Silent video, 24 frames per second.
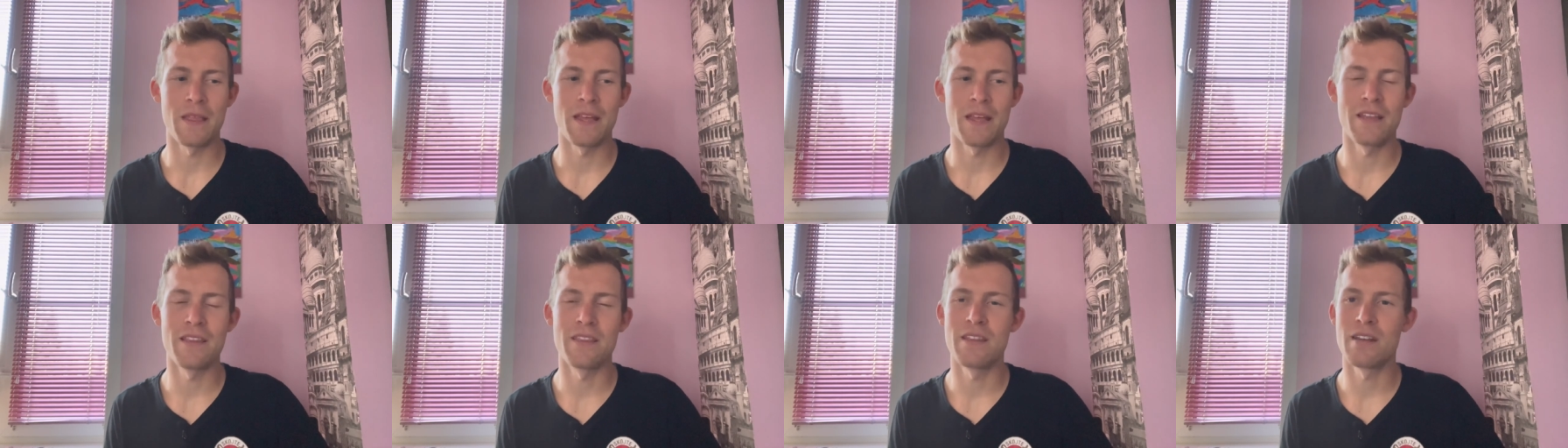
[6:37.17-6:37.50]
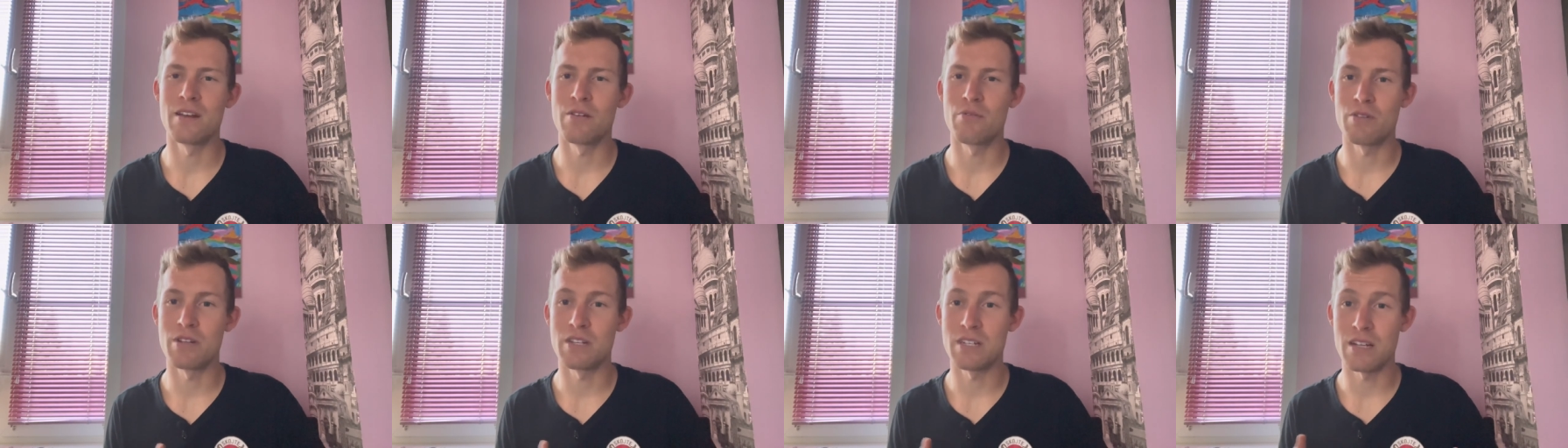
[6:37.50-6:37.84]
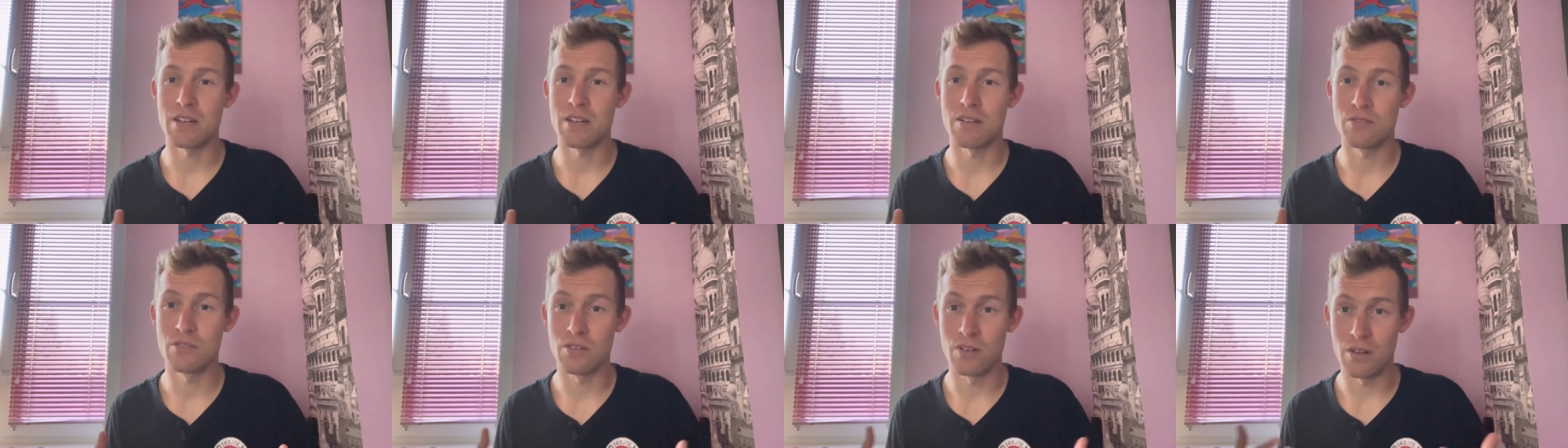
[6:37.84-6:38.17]
And then I reach
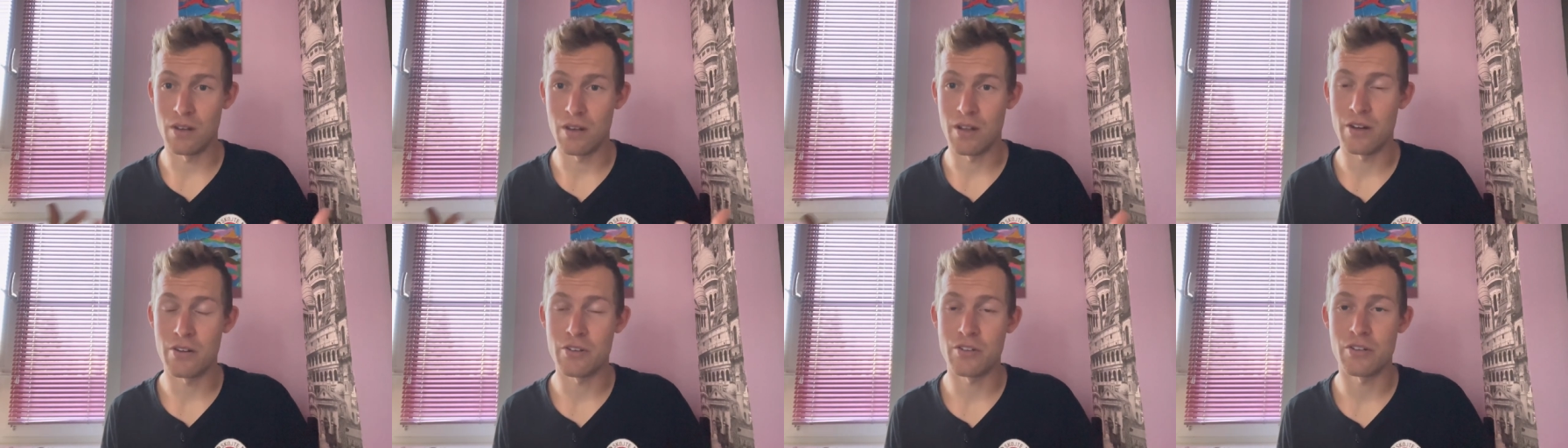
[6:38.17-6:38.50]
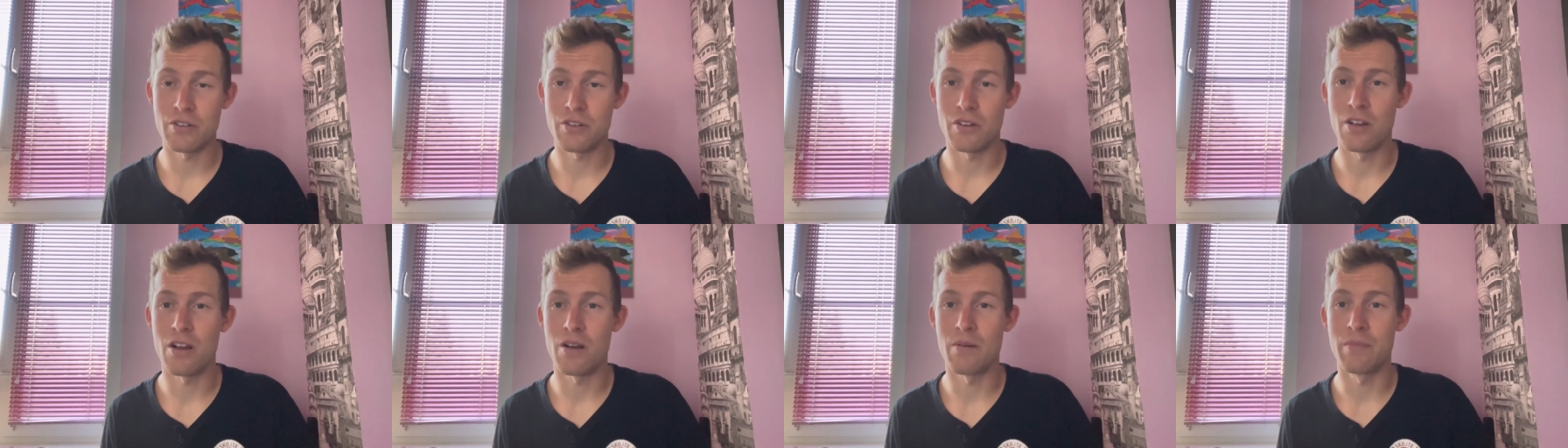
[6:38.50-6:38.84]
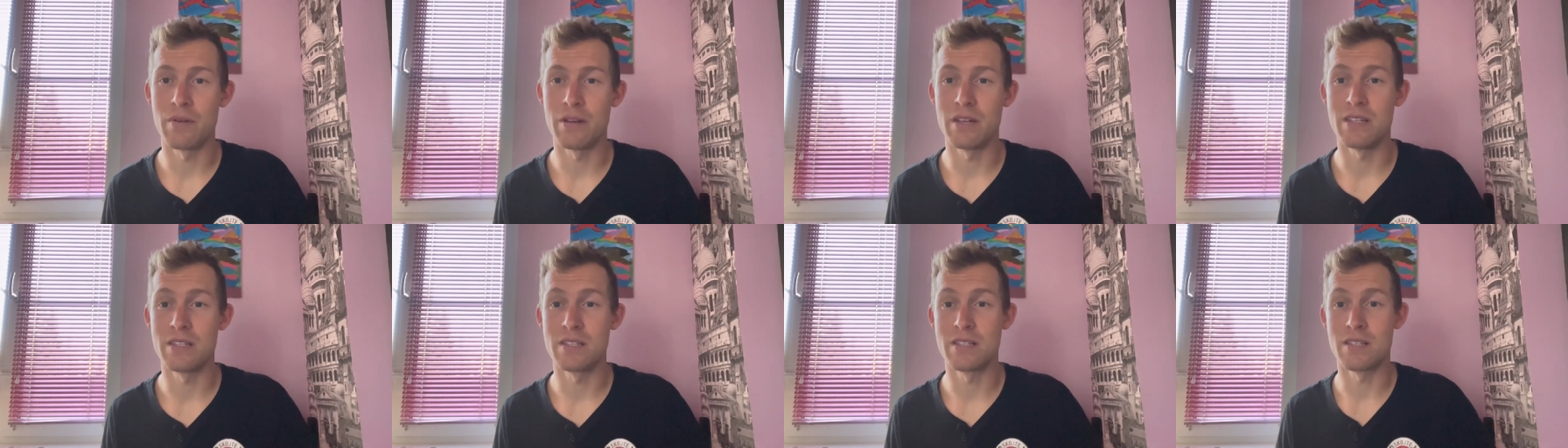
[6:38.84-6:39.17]
out to larger
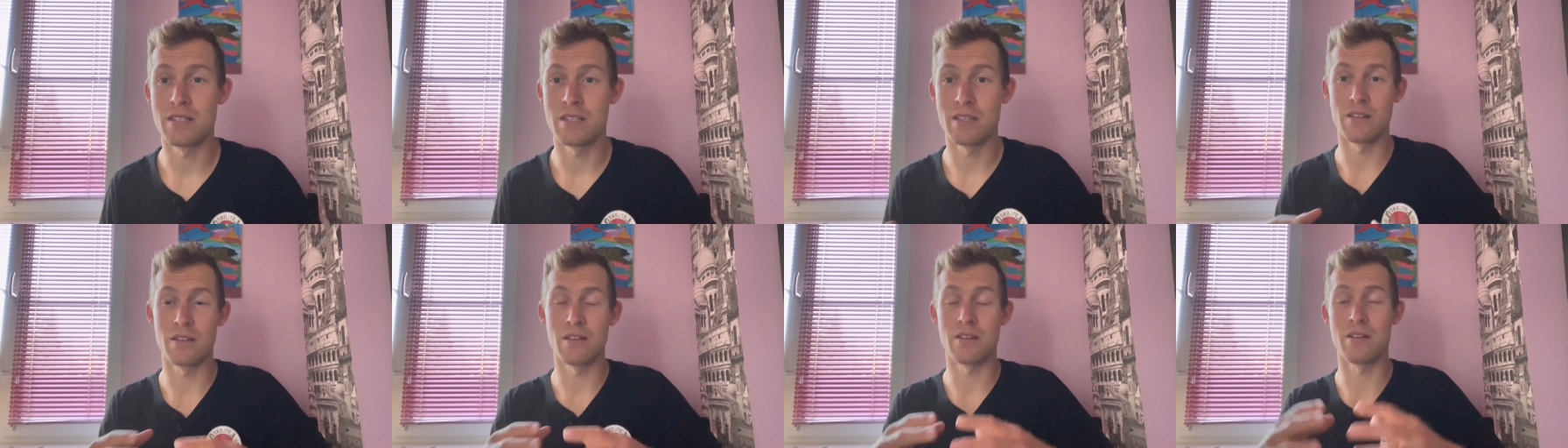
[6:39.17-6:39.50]
companies